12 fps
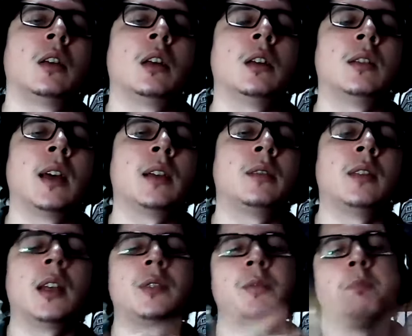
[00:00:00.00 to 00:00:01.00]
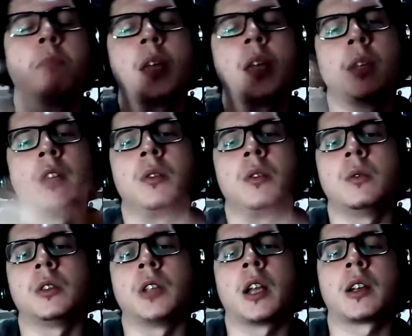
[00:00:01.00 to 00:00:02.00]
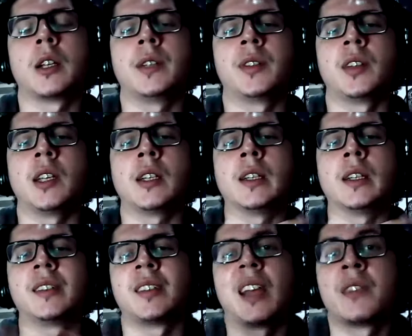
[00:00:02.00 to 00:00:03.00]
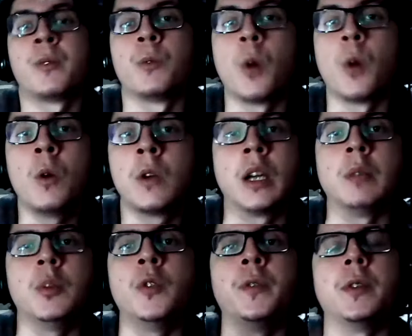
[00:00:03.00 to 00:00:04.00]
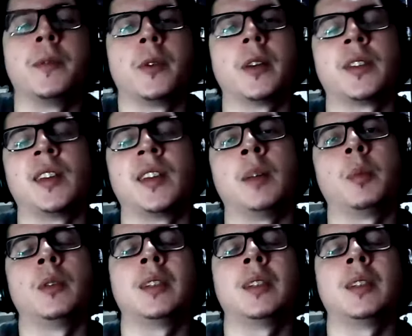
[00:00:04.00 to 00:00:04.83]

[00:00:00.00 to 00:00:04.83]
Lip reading: that maybe you're not going to see in a Seth Rogen movie, for example.